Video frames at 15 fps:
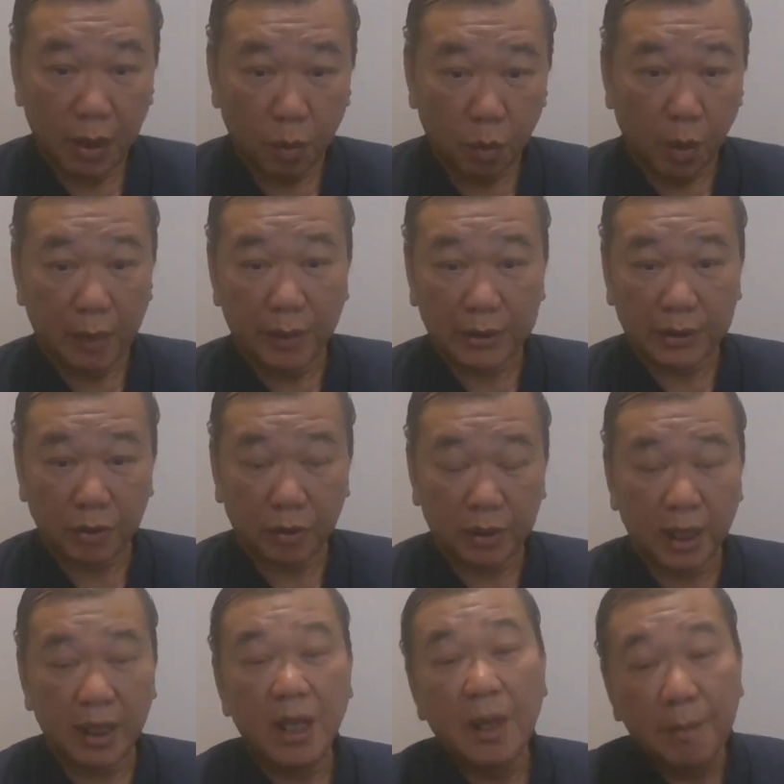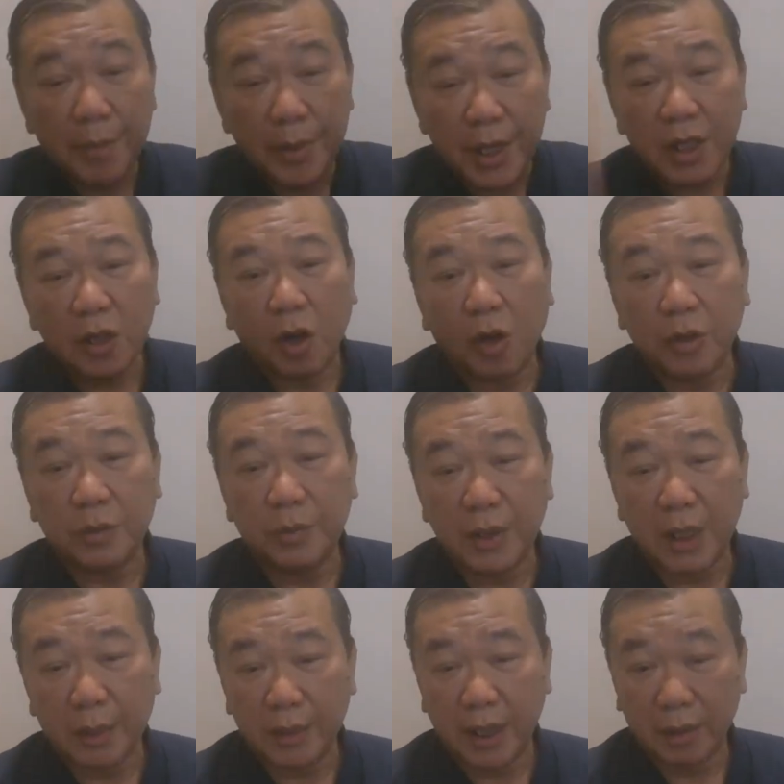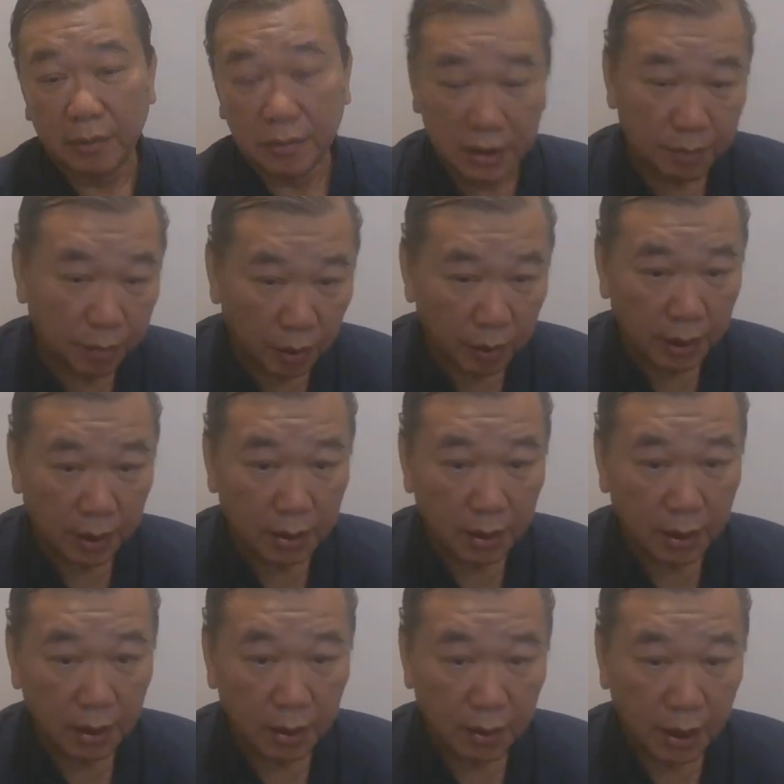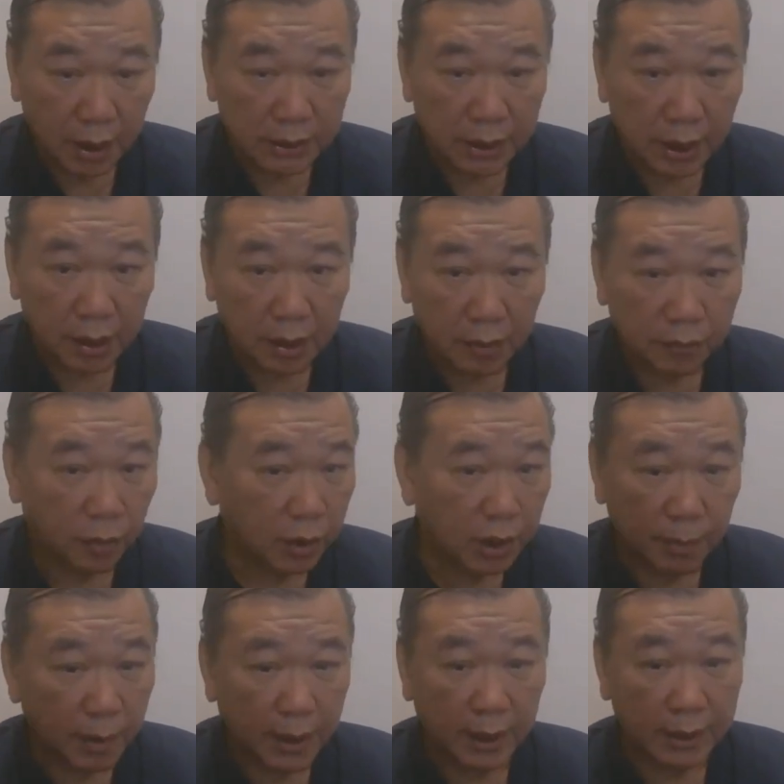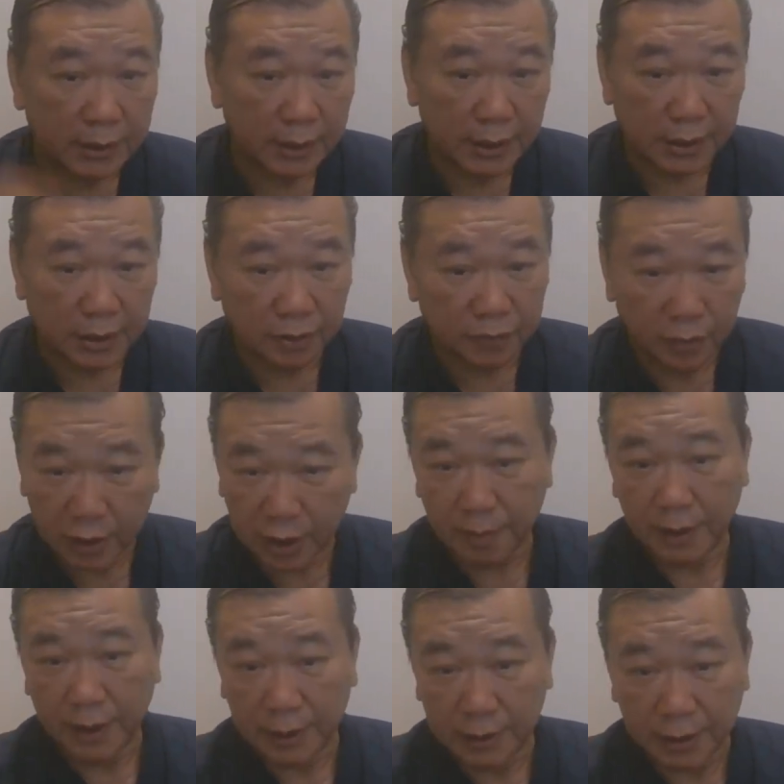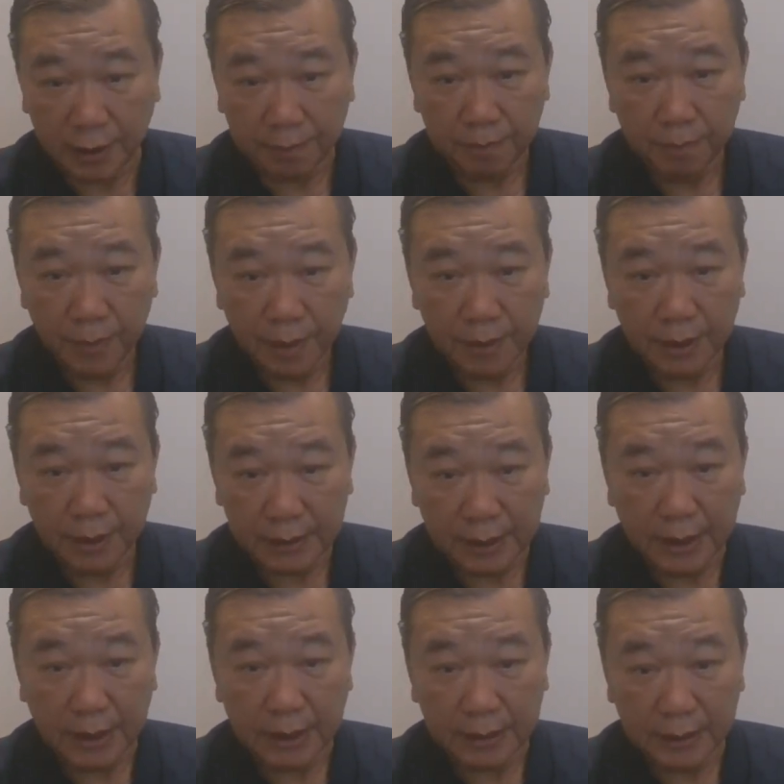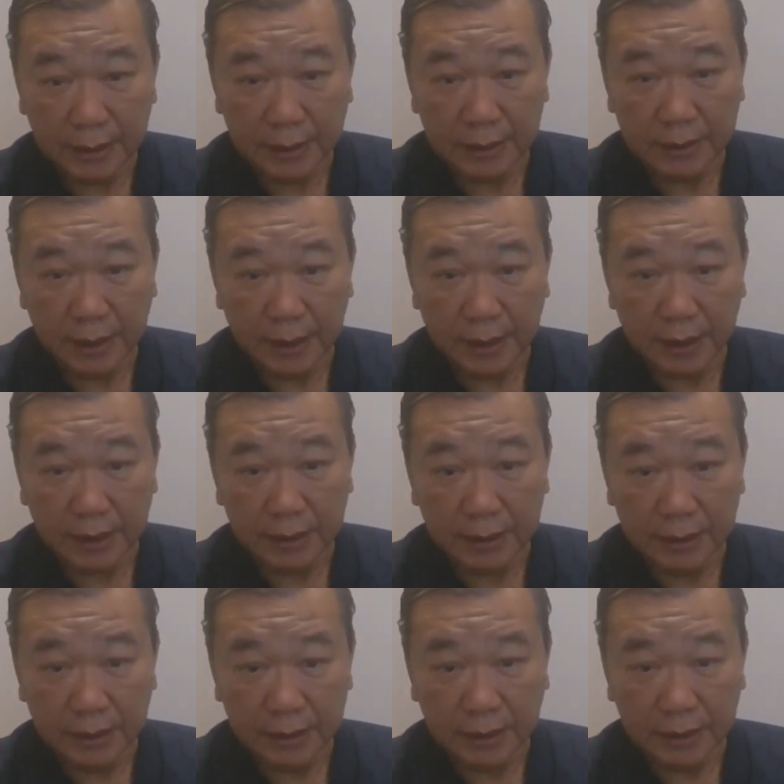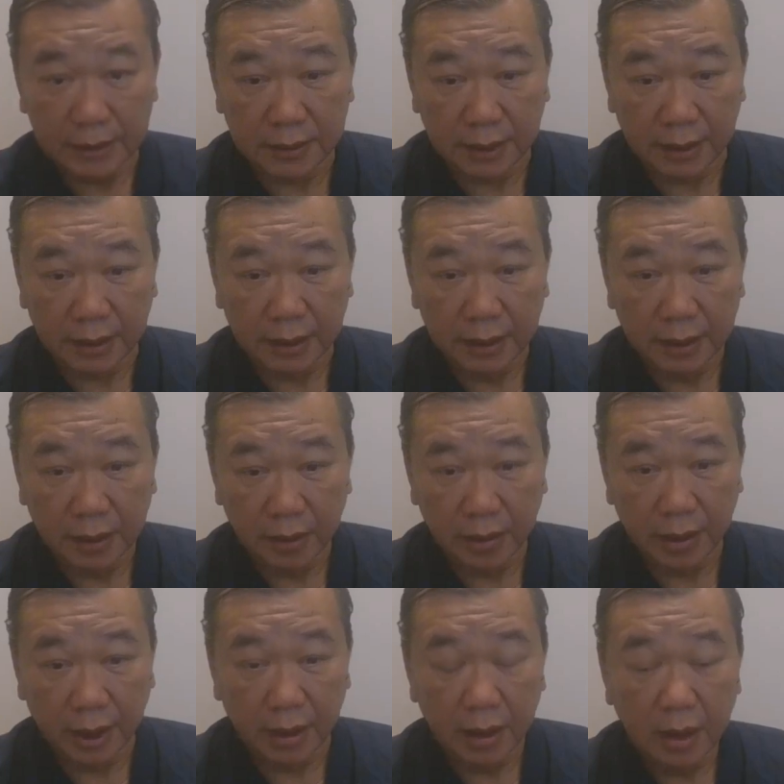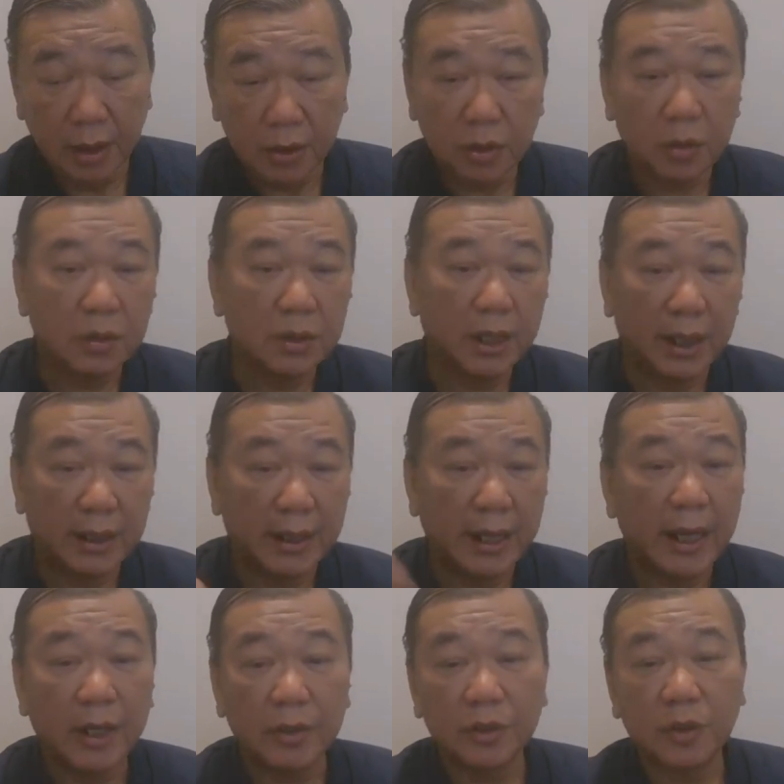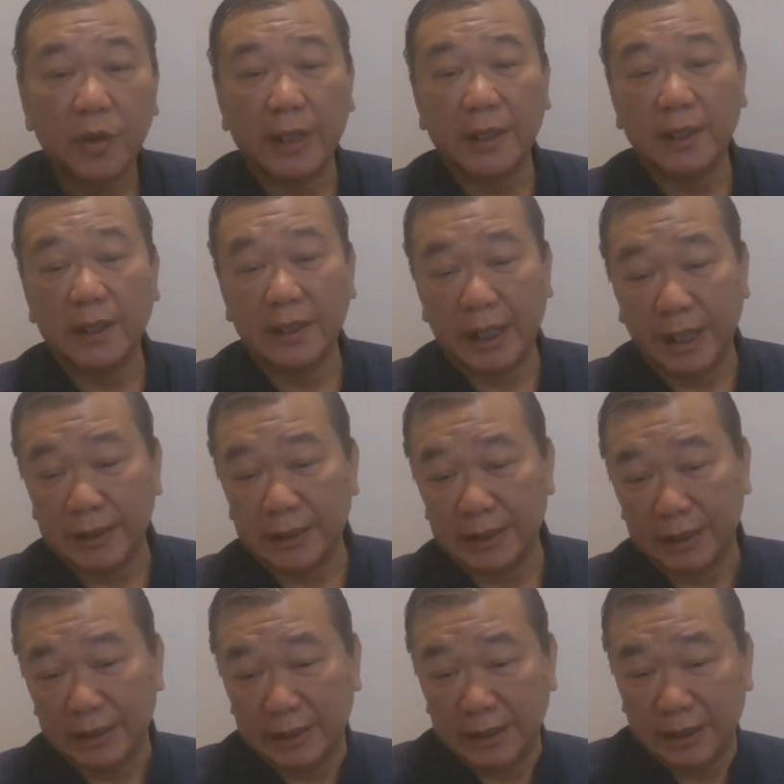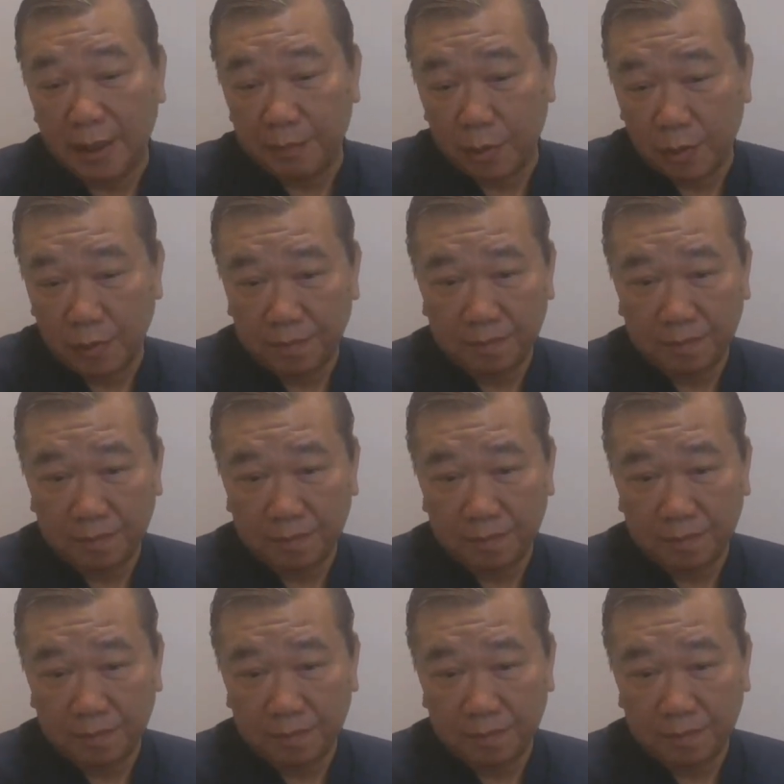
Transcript: Why we are still okay? Because we have a healthy body. I say, forget about cancer, forget about cancer. These are the thing. Okay, so they also another case in Singapore.